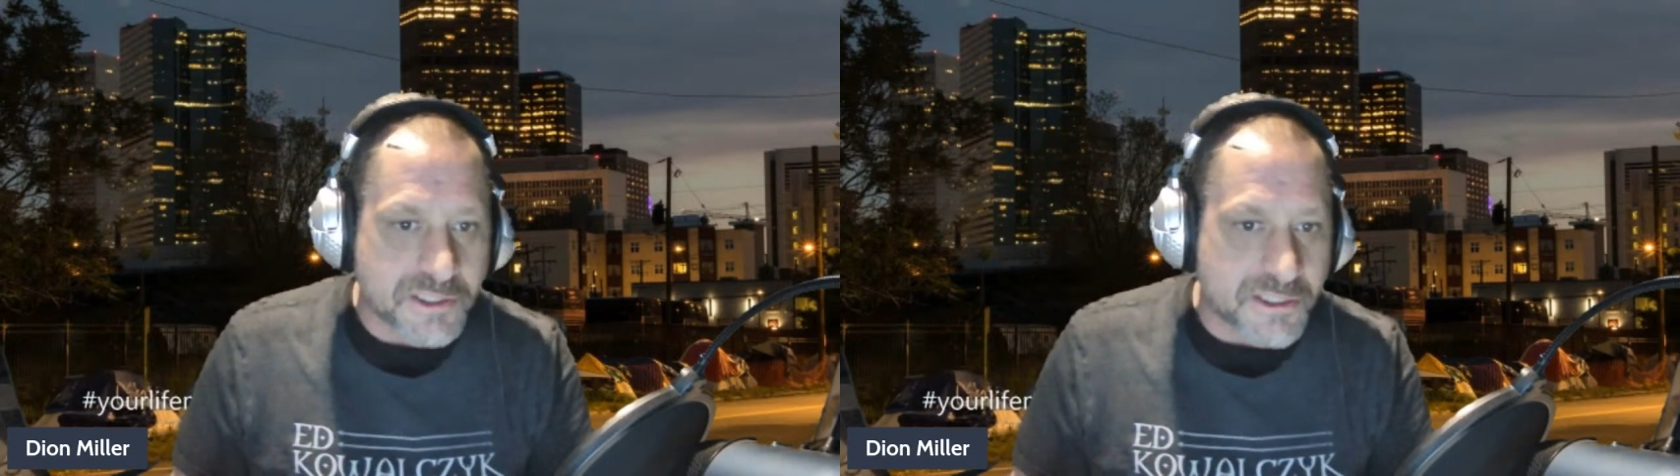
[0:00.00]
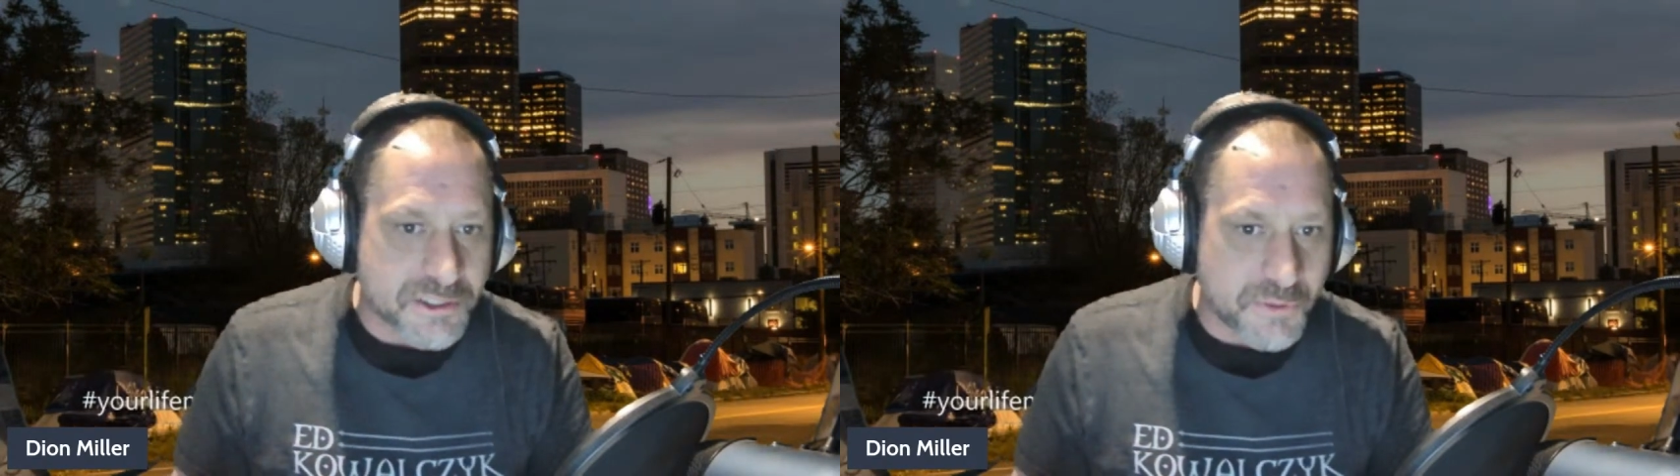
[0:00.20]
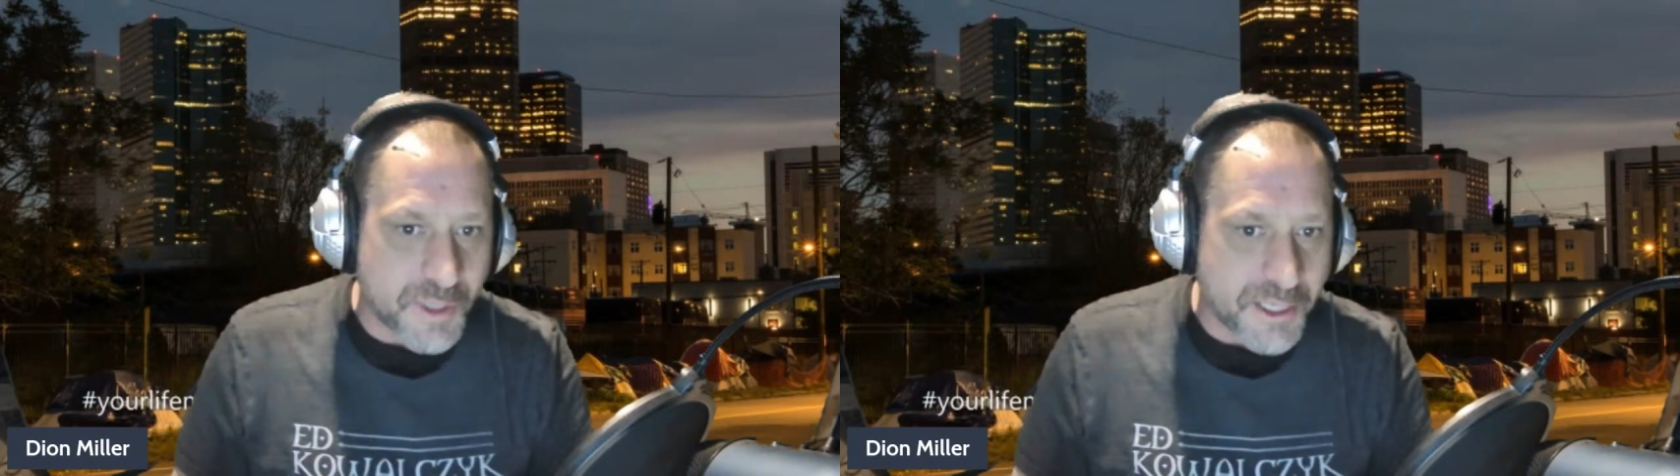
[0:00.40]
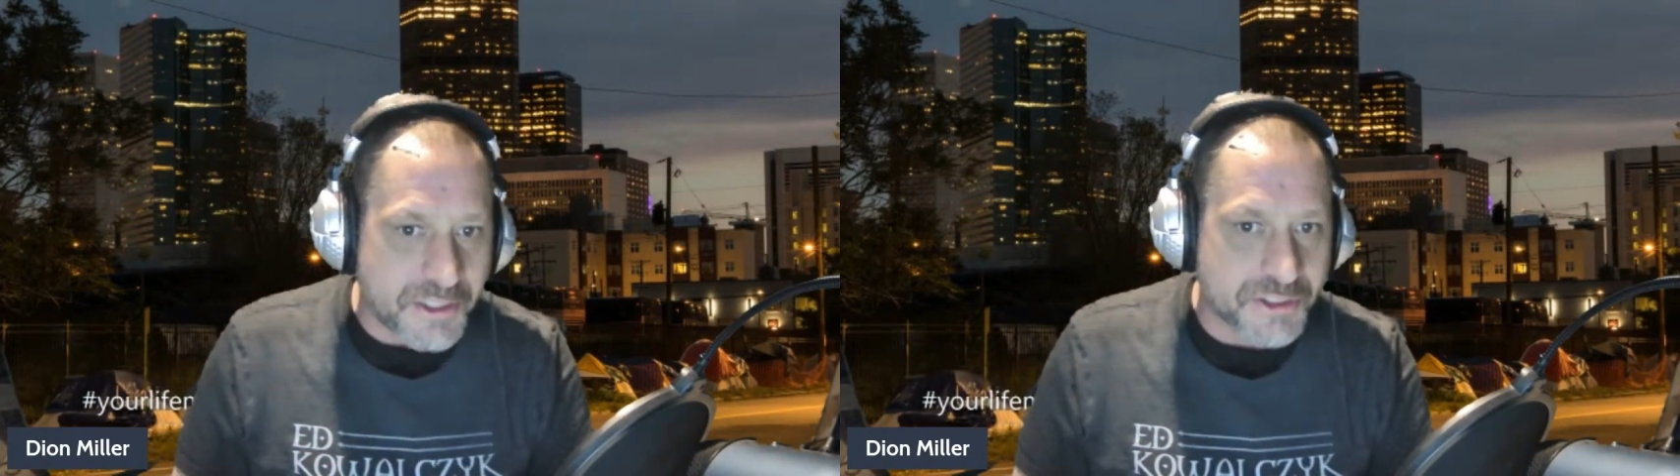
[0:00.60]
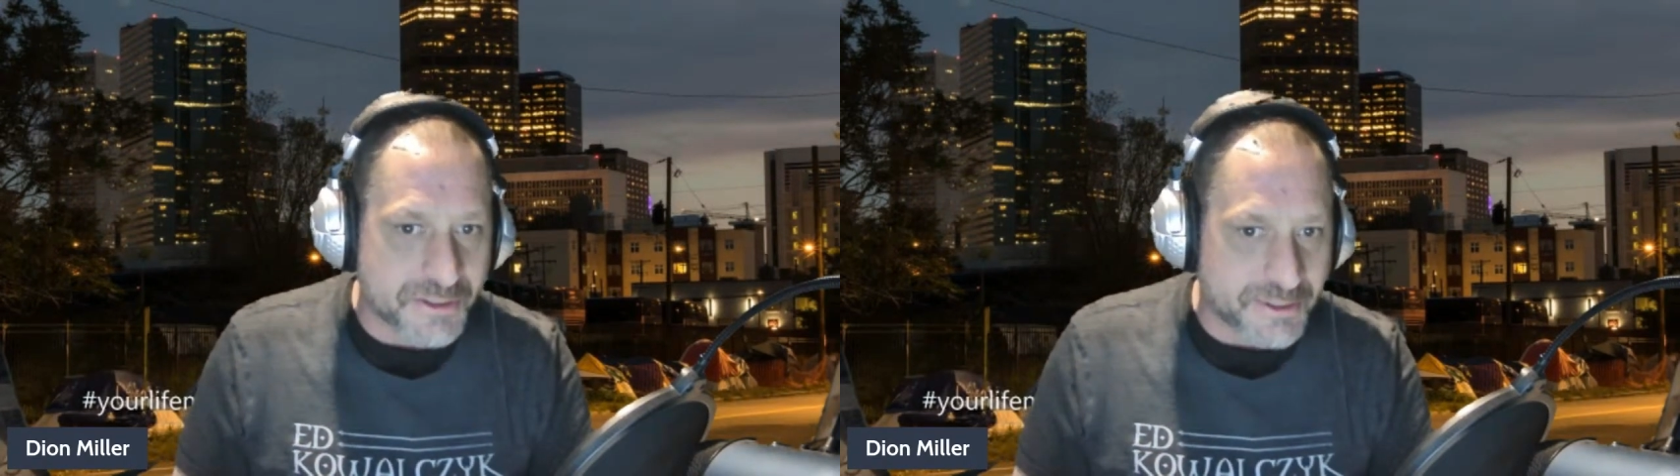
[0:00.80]

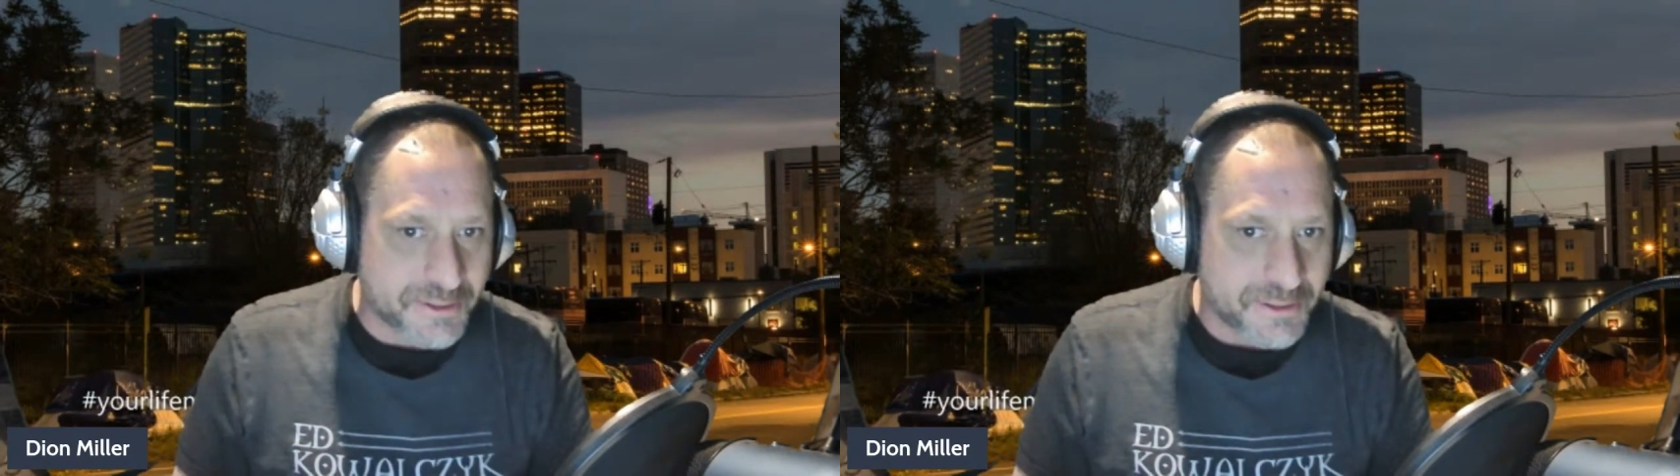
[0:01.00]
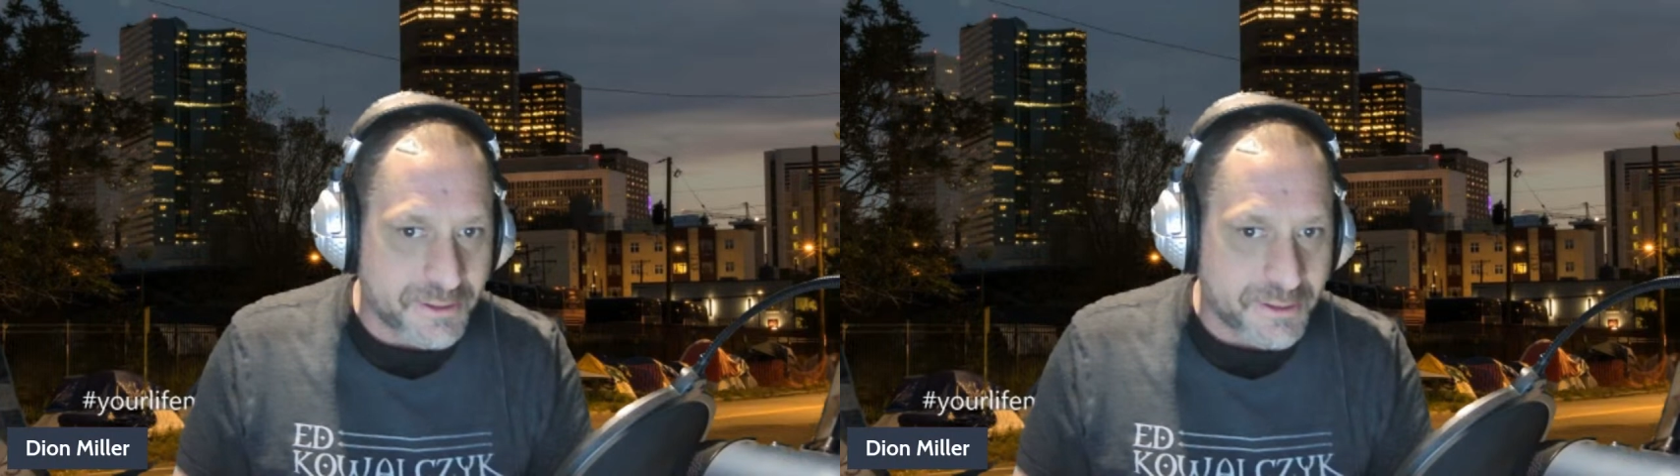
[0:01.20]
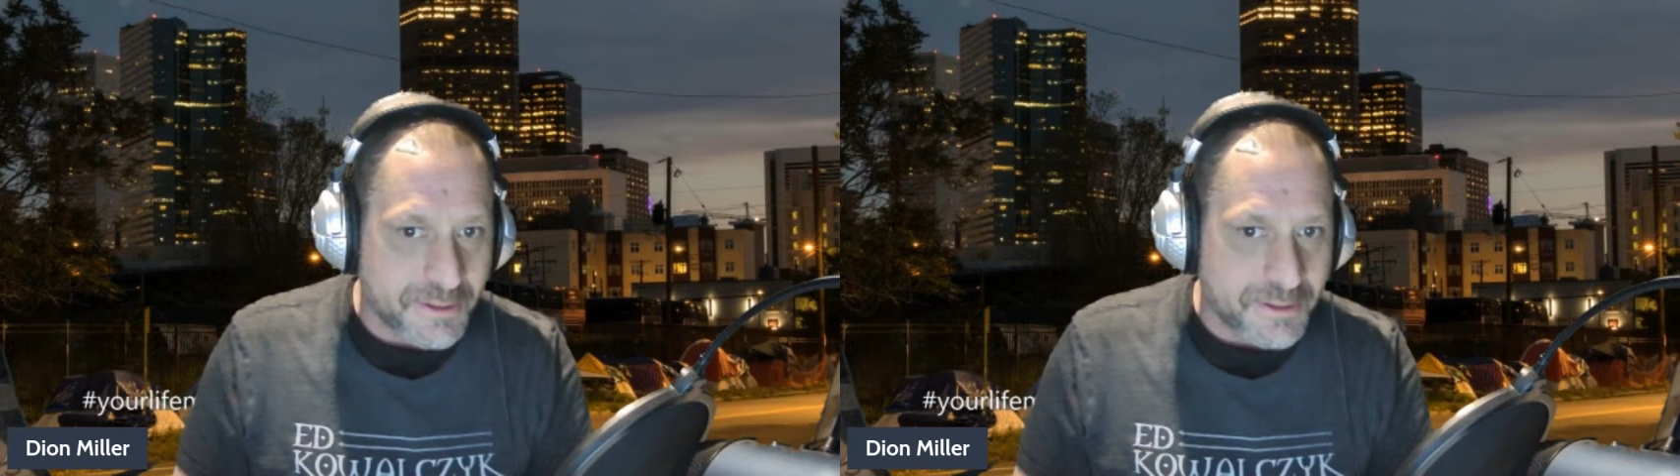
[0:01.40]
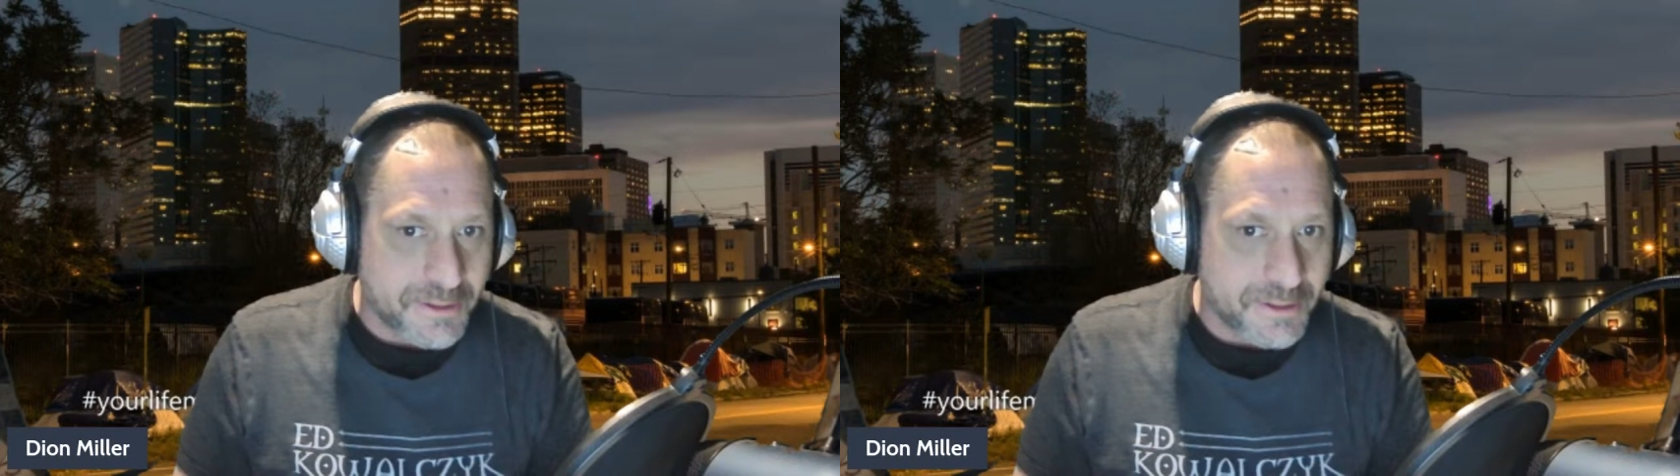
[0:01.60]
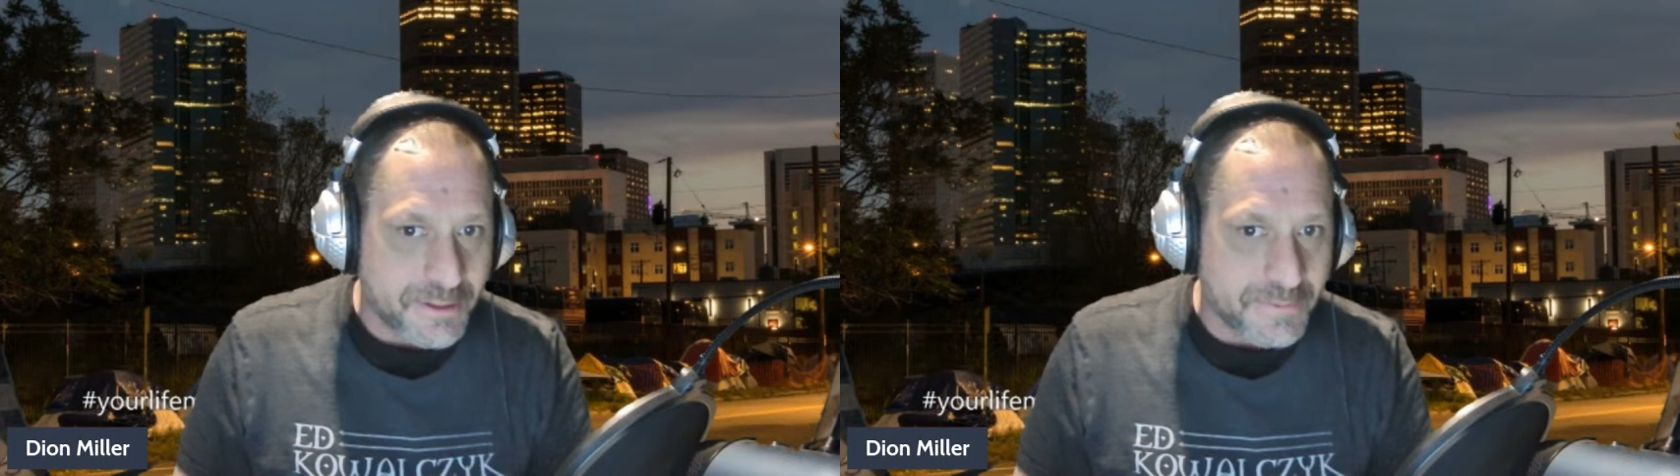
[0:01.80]
situation.
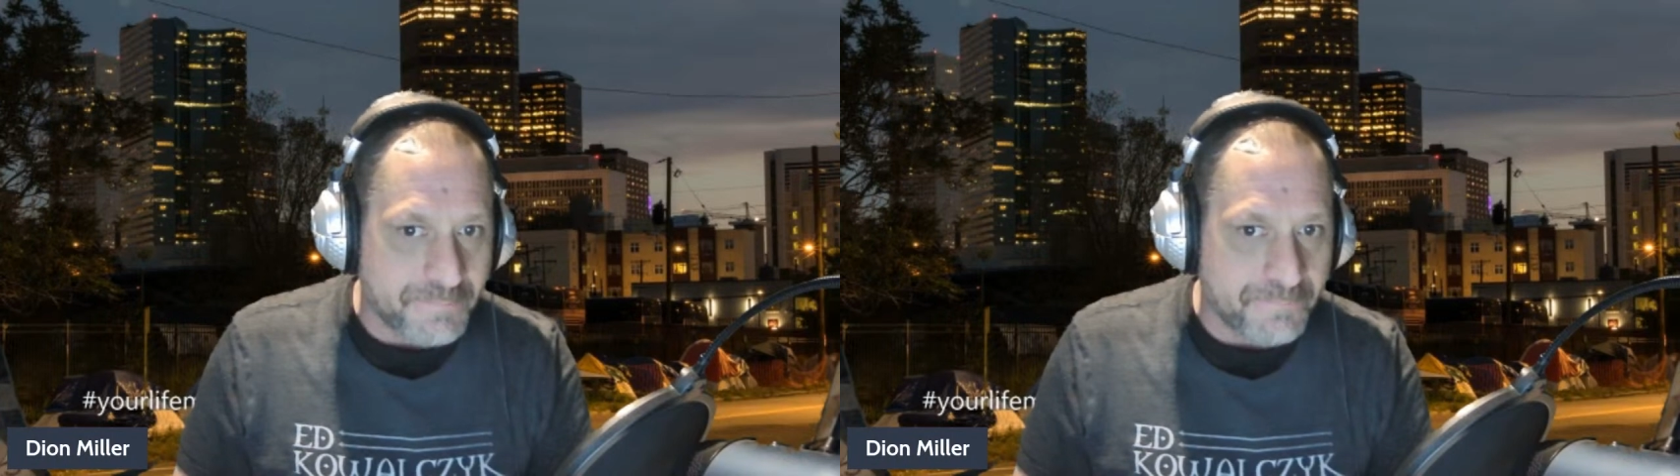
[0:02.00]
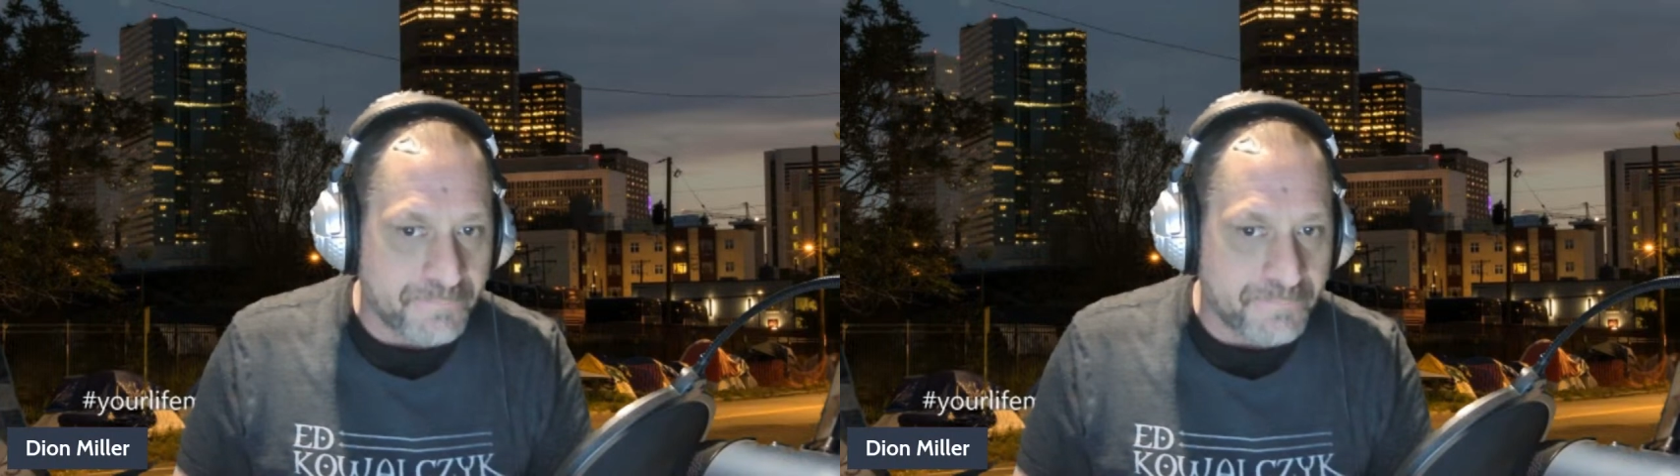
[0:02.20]
Okay.